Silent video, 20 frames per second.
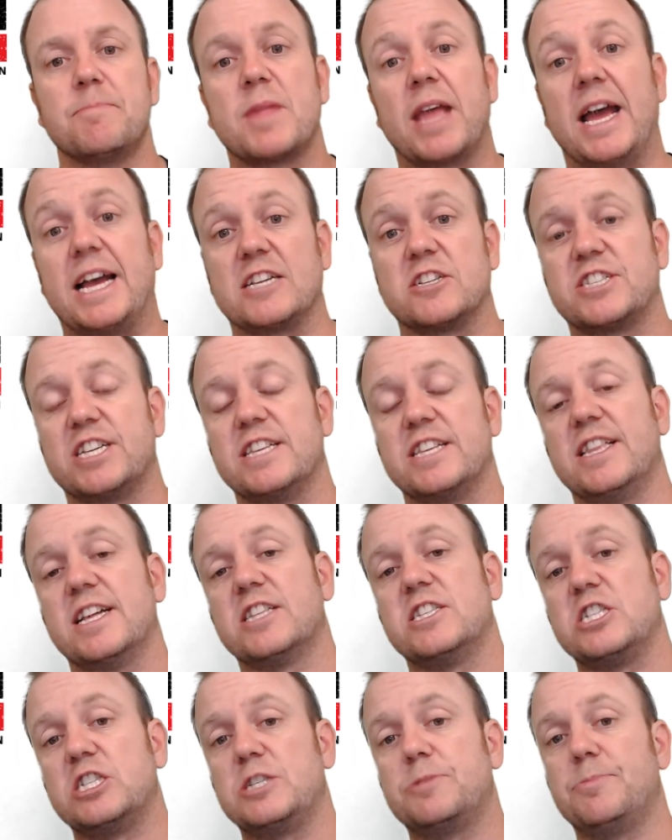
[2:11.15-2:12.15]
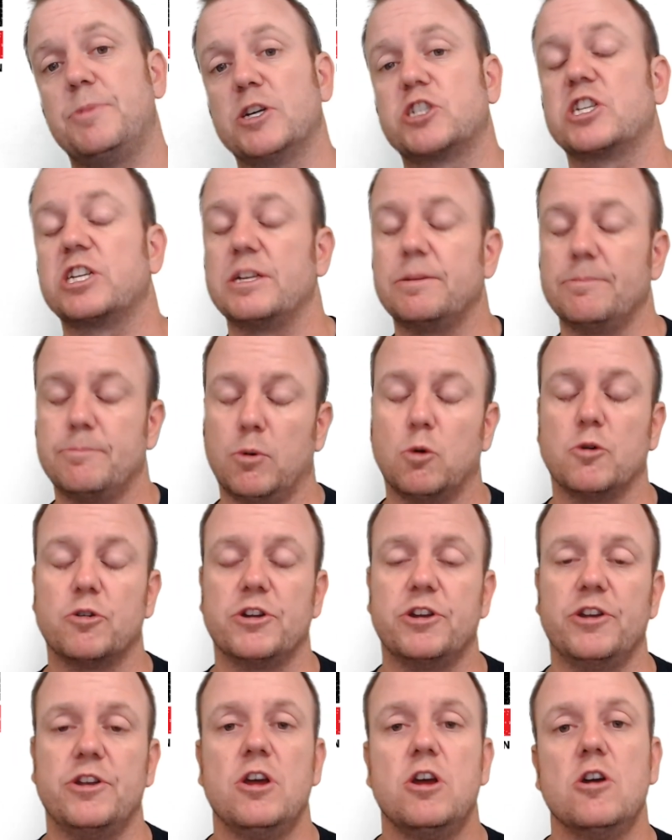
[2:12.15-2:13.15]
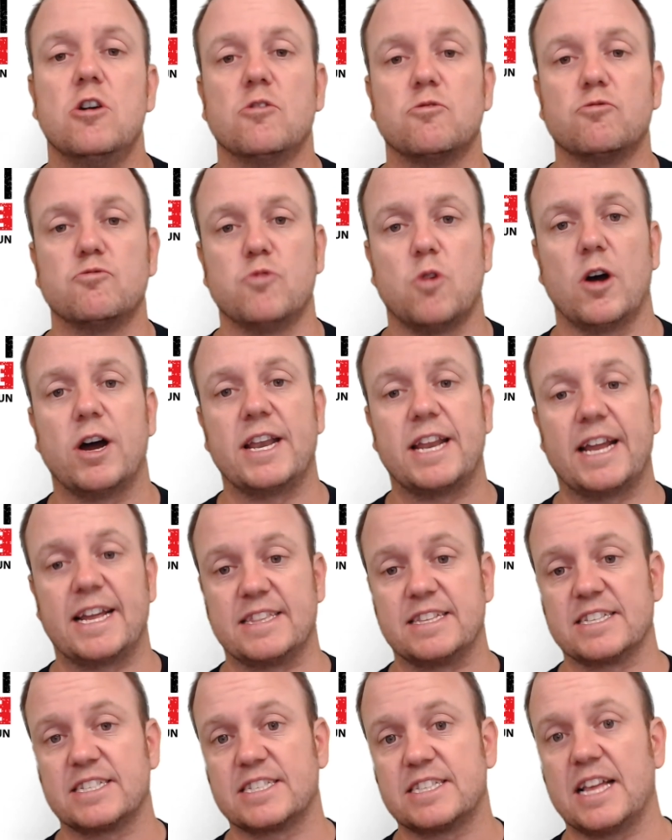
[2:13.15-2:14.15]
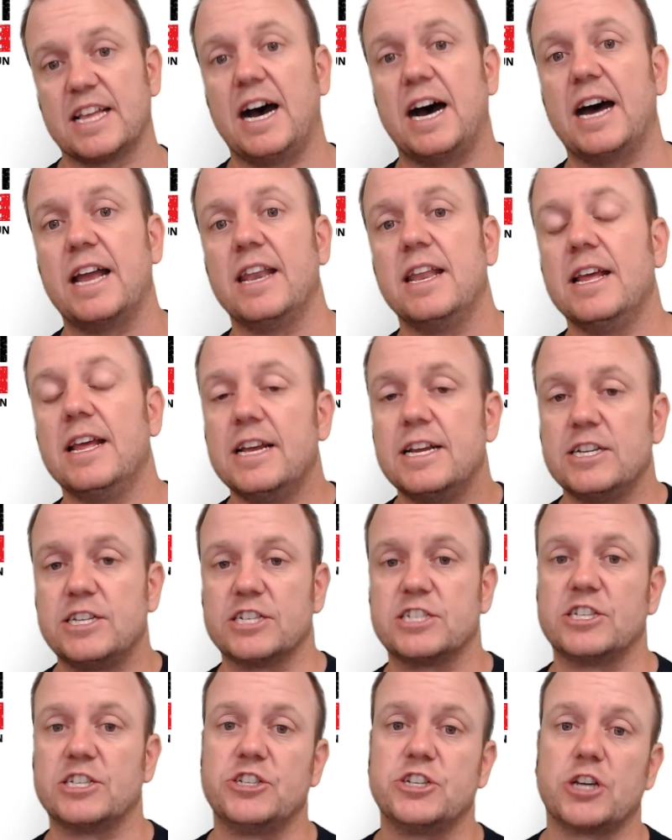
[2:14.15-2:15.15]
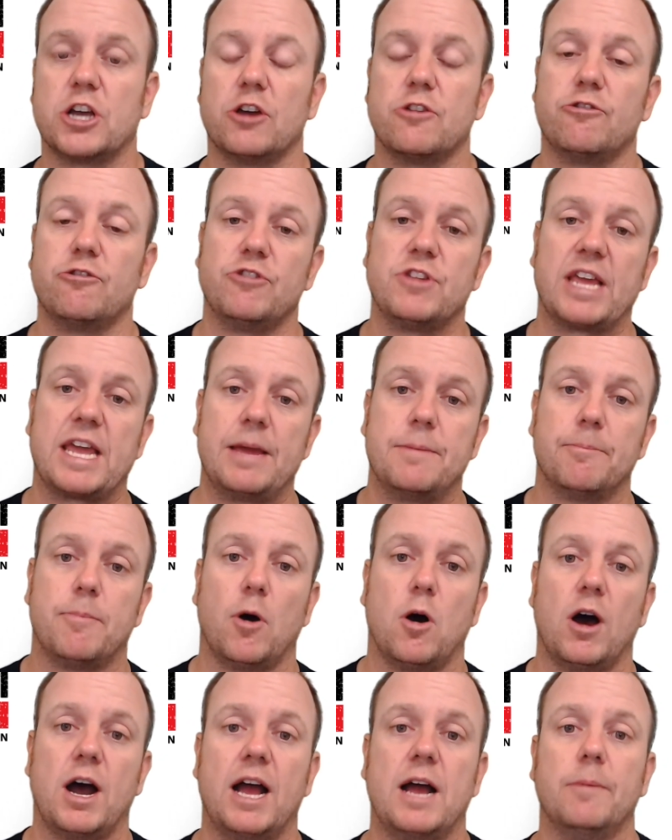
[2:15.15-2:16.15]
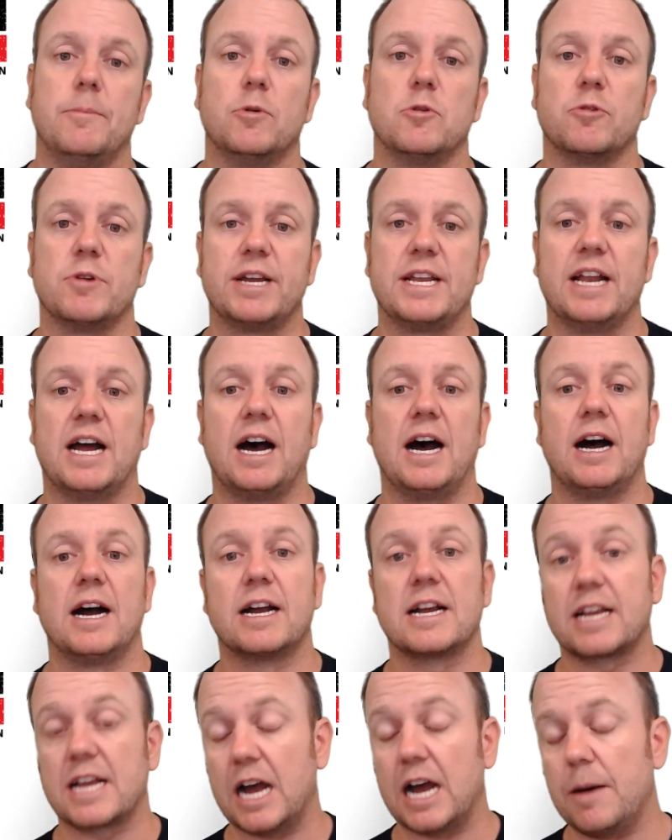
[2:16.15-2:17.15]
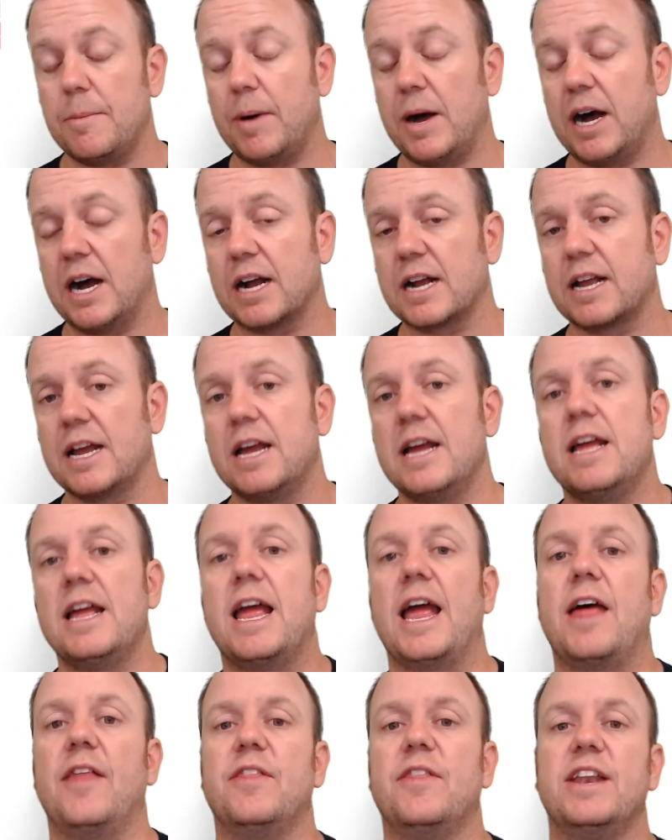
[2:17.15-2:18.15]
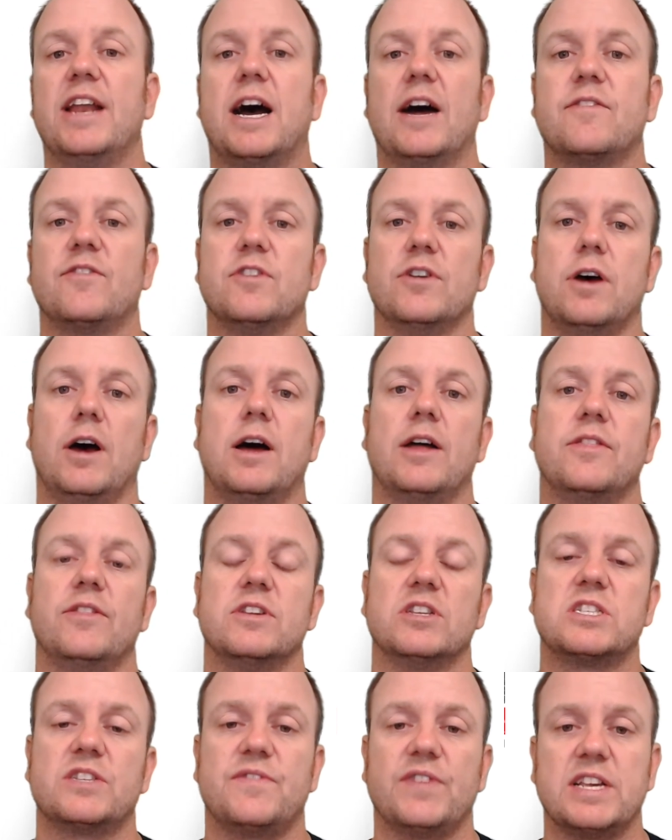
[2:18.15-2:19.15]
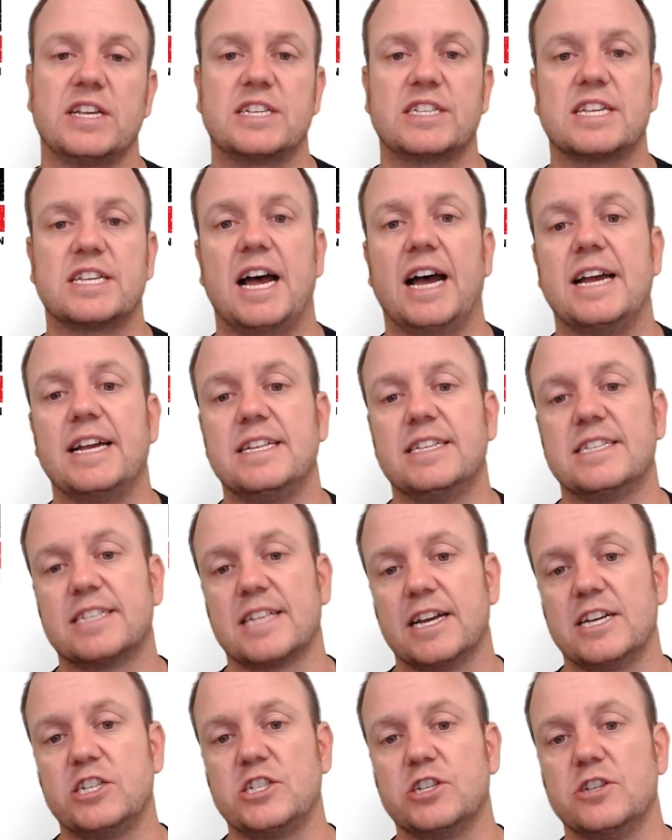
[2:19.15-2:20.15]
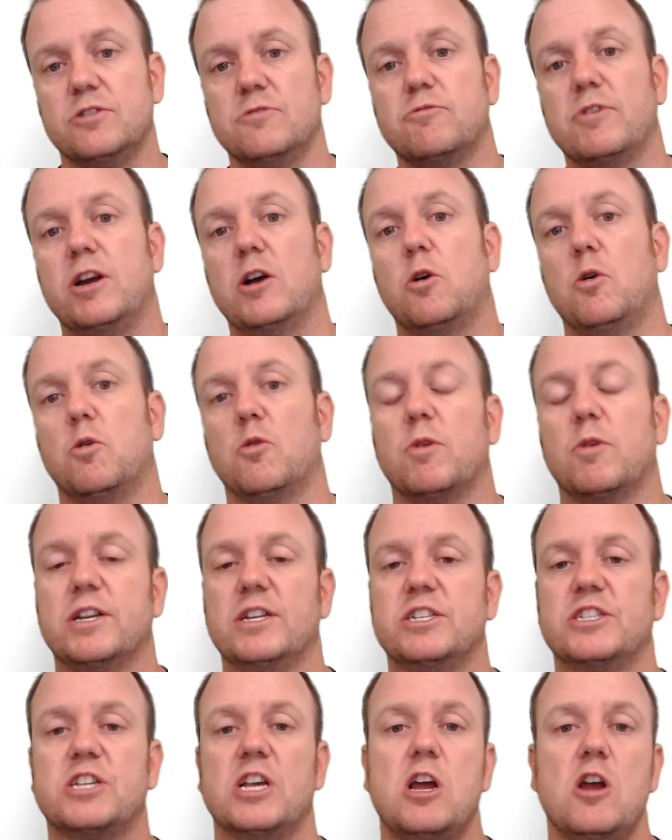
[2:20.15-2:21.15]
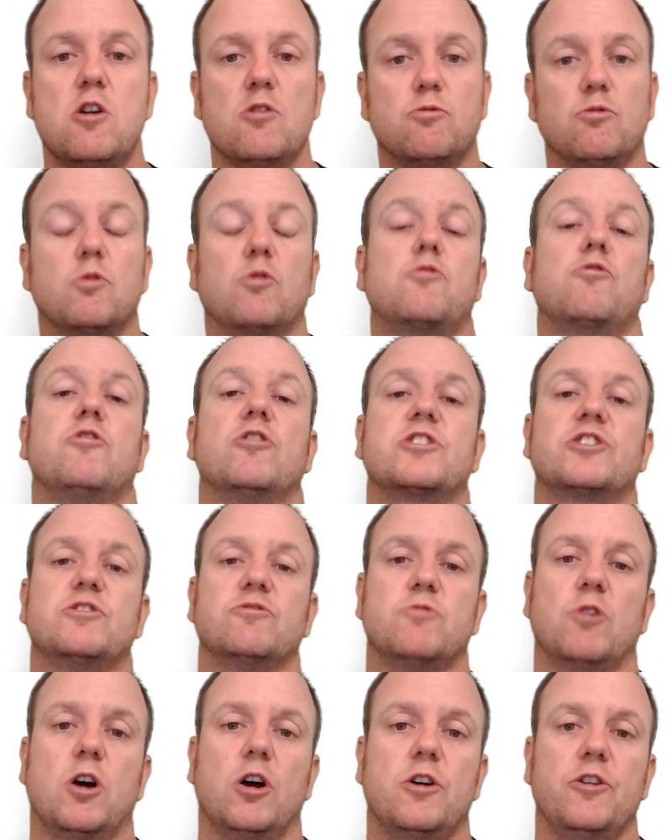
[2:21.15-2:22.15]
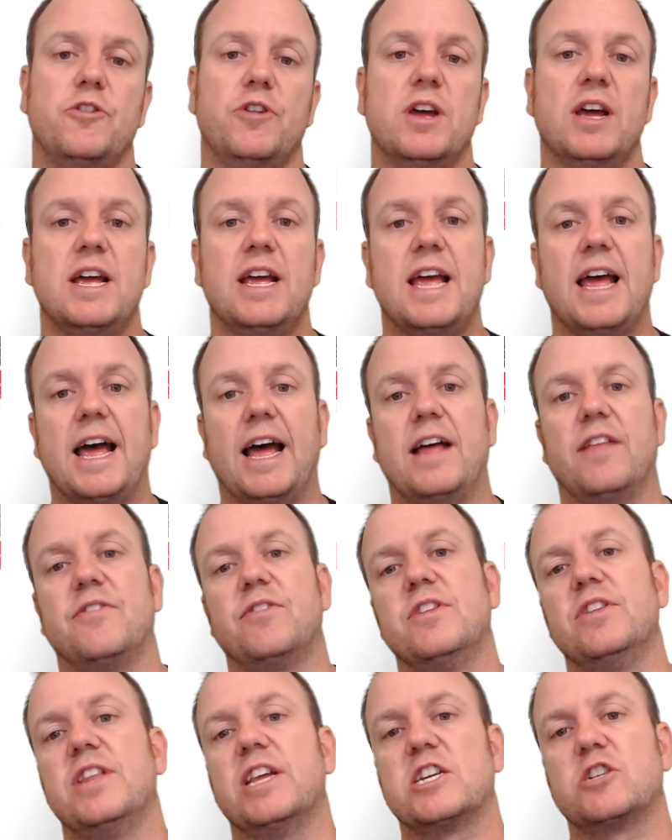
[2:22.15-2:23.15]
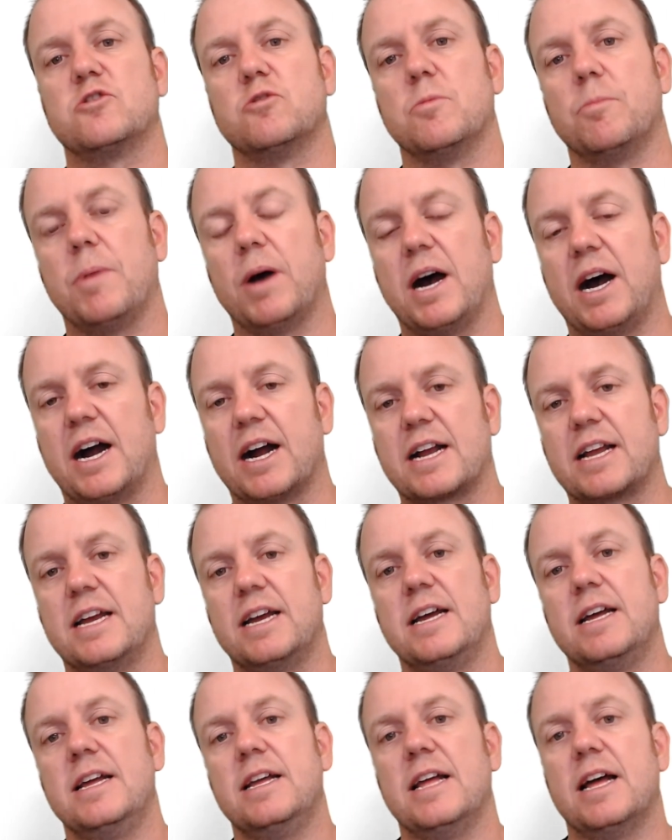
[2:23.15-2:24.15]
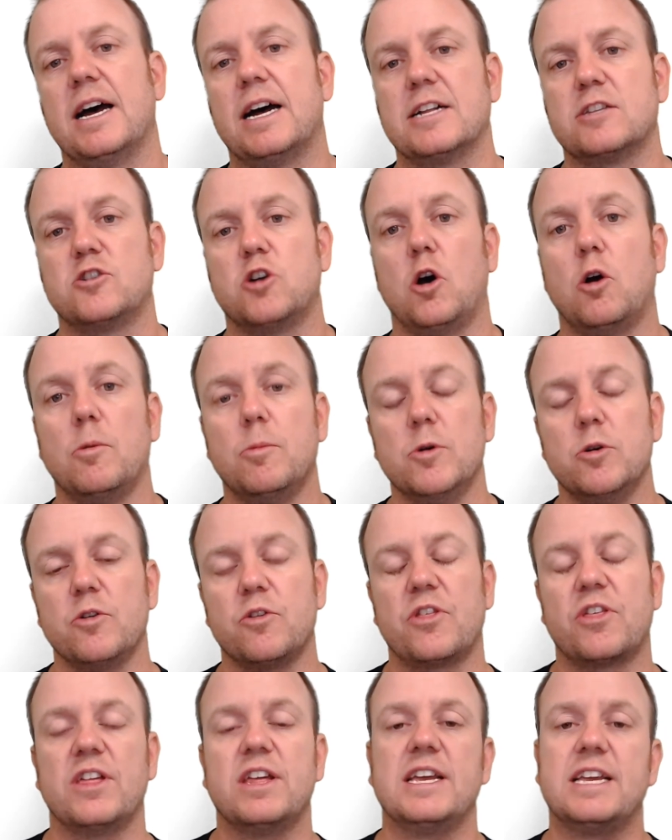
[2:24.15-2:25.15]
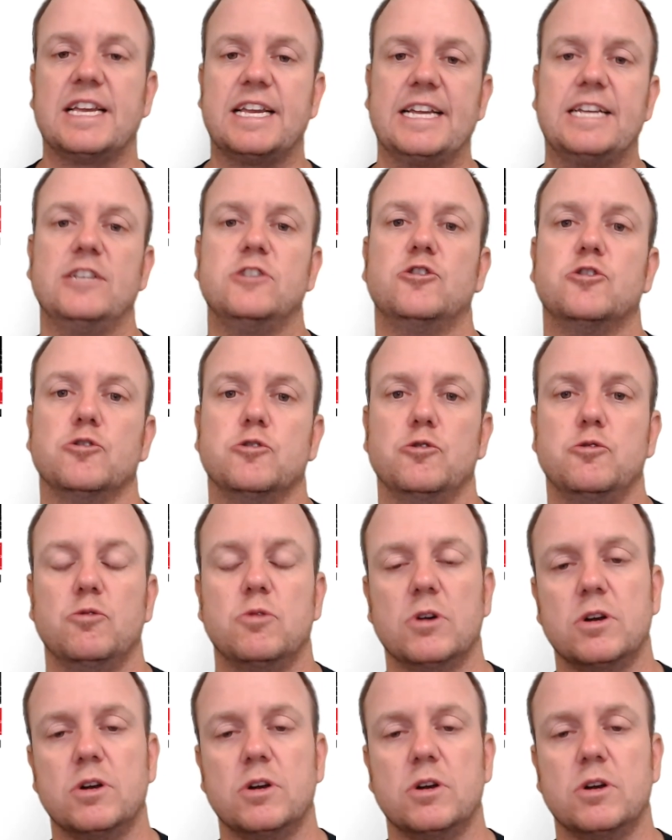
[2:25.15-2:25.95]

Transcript: As I said, that's especially important right at the start, just as you go through the Empire Marina car park, and then after the Sphinx aid station, where all runners will cross the road at the National Park toll booth into